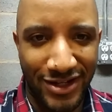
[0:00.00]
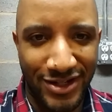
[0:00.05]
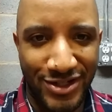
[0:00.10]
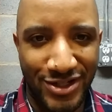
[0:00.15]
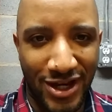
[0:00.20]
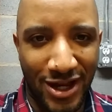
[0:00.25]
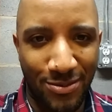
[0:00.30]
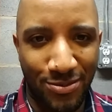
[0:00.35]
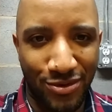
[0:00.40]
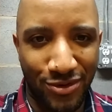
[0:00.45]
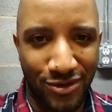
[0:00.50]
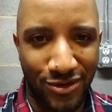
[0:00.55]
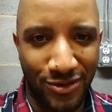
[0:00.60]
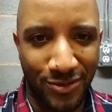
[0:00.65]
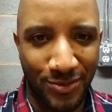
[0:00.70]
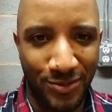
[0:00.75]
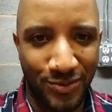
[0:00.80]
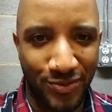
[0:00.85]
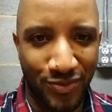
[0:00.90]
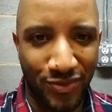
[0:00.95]
Chopper
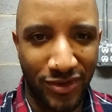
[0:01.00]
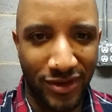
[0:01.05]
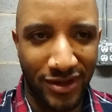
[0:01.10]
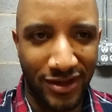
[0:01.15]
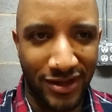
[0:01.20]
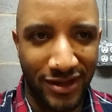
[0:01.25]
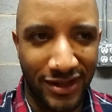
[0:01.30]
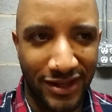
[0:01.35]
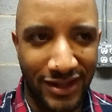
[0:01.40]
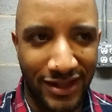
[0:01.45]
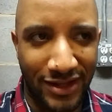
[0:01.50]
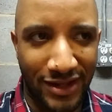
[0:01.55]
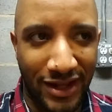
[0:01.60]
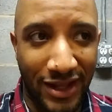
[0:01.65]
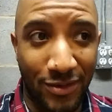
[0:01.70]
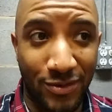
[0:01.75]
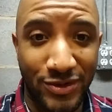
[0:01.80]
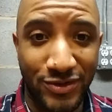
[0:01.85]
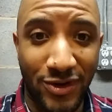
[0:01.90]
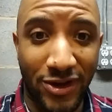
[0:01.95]

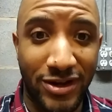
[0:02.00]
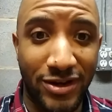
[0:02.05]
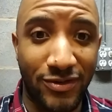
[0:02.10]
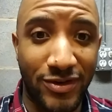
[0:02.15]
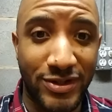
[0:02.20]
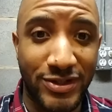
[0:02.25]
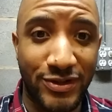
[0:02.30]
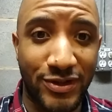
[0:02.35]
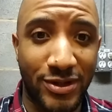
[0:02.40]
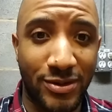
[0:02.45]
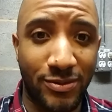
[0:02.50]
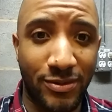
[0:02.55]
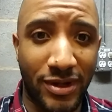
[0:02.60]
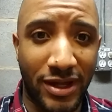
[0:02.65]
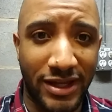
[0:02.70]
that was trying to rescue them.